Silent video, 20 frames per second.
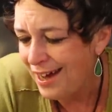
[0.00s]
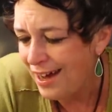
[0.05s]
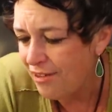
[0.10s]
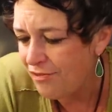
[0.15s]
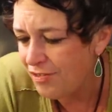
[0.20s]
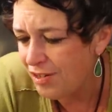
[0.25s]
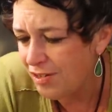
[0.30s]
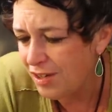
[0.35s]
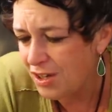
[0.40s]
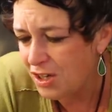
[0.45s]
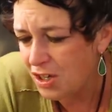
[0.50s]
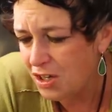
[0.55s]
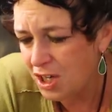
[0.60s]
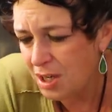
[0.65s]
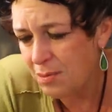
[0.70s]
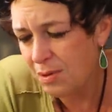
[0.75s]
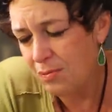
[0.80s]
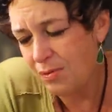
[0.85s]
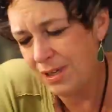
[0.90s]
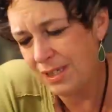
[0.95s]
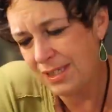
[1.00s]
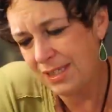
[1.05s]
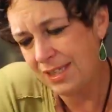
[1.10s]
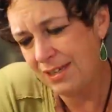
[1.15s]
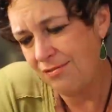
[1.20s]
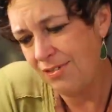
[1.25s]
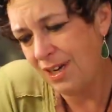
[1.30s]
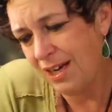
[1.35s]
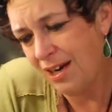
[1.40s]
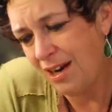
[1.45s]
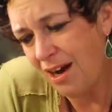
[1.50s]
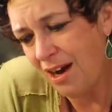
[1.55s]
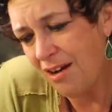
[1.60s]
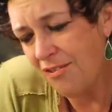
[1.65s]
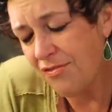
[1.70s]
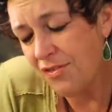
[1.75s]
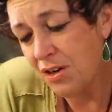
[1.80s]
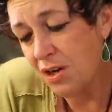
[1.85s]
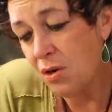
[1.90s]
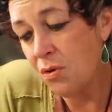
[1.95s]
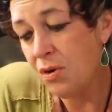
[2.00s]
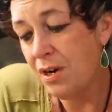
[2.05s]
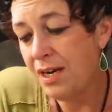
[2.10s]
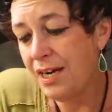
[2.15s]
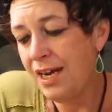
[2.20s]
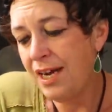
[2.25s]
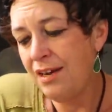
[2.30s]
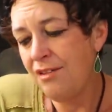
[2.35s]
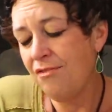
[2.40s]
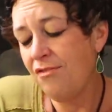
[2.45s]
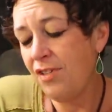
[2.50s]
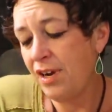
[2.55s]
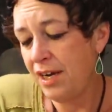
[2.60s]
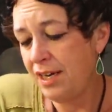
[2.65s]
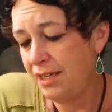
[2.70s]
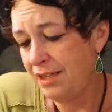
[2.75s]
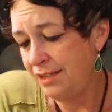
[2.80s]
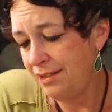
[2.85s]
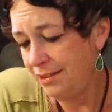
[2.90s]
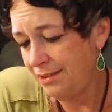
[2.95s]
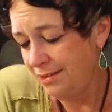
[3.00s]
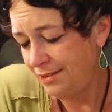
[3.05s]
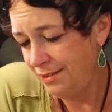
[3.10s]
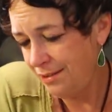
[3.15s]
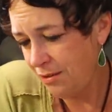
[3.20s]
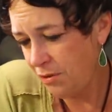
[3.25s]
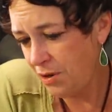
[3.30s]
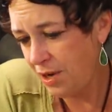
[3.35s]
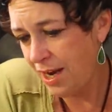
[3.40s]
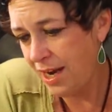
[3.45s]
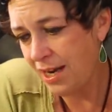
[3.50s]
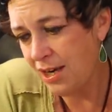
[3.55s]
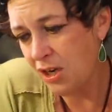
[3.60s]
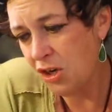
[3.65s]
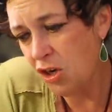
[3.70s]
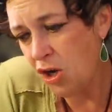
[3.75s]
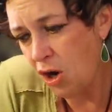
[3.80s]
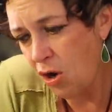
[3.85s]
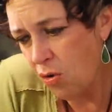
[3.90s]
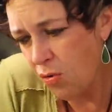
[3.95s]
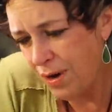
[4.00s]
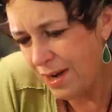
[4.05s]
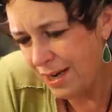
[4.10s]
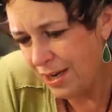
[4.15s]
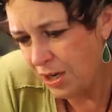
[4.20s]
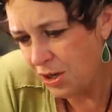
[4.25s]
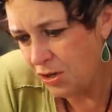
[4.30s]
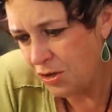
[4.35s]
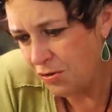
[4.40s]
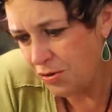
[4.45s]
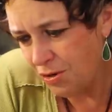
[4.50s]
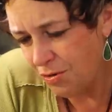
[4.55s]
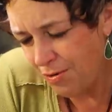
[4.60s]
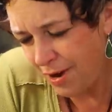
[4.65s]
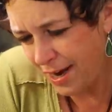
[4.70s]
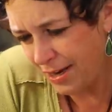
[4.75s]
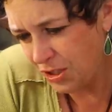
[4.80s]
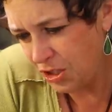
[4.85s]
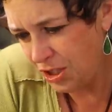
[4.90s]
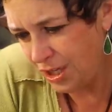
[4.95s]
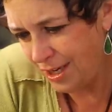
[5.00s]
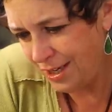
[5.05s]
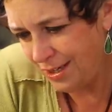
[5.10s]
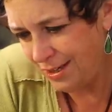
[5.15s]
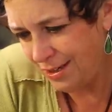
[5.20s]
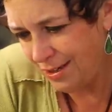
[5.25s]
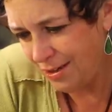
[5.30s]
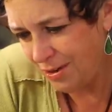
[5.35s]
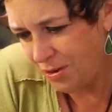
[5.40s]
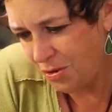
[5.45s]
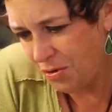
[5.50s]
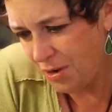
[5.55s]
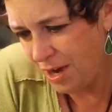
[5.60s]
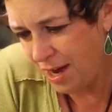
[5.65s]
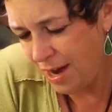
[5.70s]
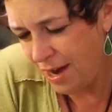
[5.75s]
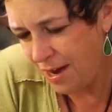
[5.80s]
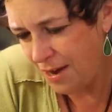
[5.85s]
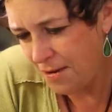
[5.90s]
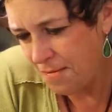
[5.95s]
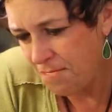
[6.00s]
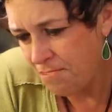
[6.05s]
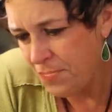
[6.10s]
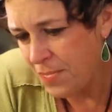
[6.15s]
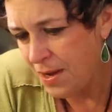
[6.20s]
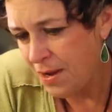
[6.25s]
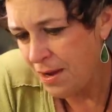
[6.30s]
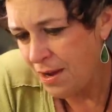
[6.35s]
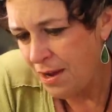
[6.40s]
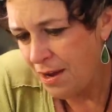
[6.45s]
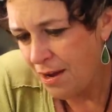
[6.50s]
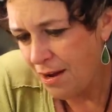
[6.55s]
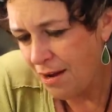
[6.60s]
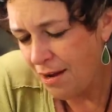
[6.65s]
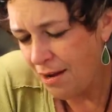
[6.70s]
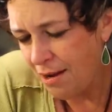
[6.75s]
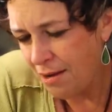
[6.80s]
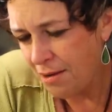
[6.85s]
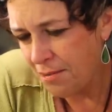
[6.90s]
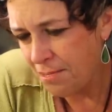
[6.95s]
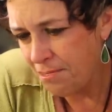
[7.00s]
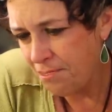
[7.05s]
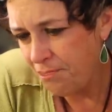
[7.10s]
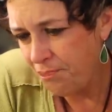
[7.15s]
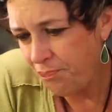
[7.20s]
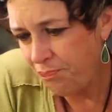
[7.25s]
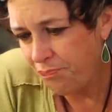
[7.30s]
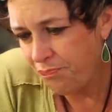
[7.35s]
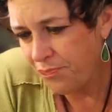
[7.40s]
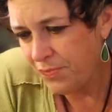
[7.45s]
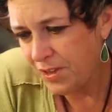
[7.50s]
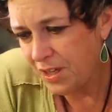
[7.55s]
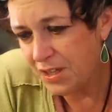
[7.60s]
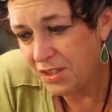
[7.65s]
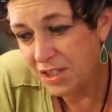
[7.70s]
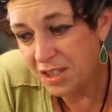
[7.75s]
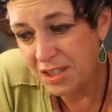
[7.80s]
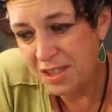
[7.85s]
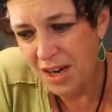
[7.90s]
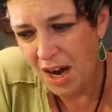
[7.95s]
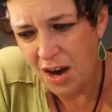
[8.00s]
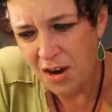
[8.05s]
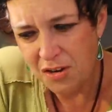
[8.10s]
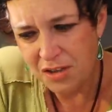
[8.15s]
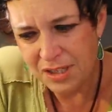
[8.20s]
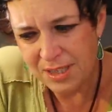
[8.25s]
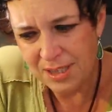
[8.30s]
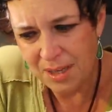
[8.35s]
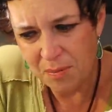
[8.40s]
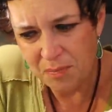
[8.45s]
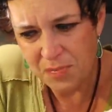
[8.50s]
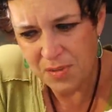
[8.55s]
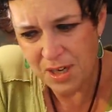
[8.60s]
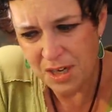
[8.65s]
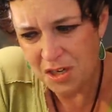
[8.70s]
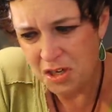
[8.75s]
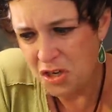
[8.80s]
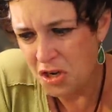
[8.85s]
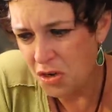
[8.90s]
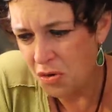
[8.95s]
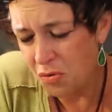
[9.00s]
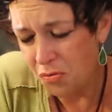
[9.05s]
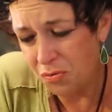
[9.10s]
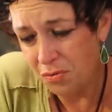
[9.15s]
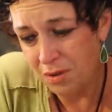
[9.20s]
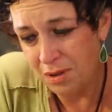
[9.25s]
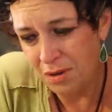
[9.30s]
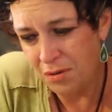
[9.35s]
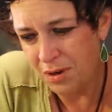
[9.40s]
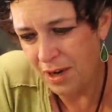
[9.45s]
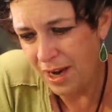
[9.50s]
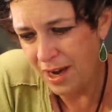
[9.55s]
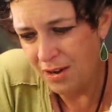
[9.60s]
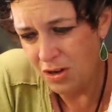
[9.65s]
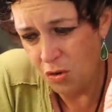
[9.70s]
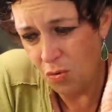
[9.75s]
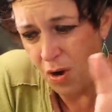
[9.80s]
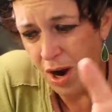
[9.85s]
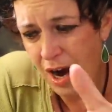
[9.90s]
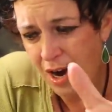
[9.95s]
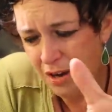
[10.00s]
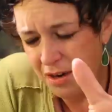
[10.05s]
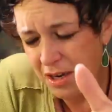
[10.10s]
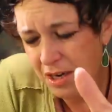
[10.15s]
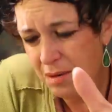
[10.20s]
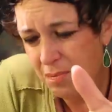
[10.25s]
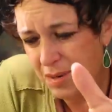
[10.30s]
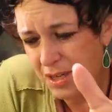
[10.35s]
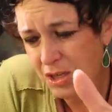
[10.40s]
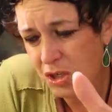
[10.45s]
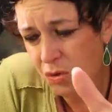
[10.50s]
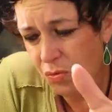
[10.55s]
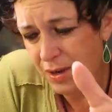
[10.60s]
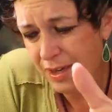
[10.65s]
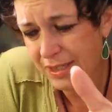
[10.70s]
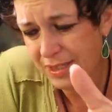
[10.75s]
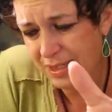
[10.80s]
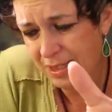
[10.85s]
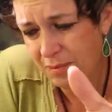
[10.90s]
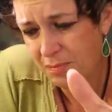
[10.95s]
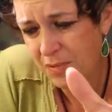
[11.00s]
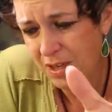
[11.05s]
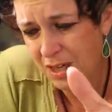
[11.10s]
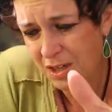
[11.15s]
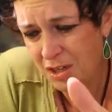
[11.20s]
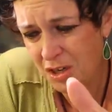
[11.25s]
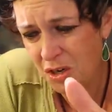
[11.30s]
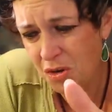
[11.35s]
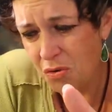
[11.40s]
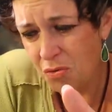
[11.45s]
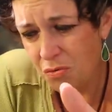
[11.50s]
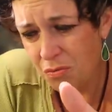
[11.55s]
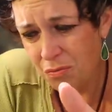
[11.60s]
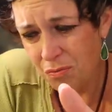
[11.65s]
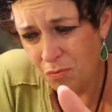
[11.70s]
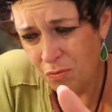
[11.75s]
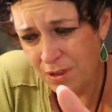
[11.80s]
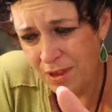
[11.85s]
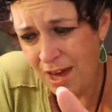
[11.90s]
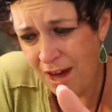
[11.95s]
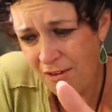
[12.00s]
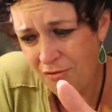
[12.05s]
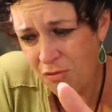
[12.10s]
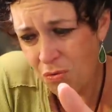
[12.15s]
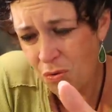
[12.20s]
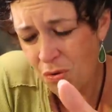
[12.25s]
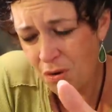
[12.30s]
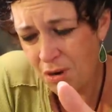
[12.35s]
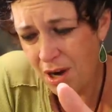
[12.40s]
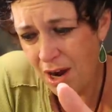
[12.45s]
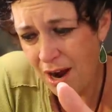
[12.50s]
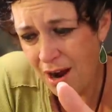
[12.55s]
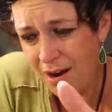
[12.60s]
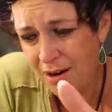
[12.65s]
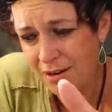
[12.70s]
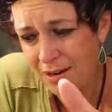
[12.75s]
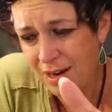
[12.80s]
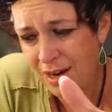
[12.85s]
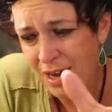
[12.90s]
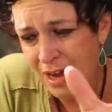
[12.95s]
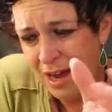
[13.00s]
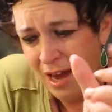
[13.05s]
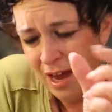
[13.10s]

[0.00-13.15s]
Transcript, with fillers: I feel like you're going to be receiving an offer or an invite. Okay, to go in a new direction. Okay. Um, to start something new. Okay, you are going to be doing something new with that Fool card.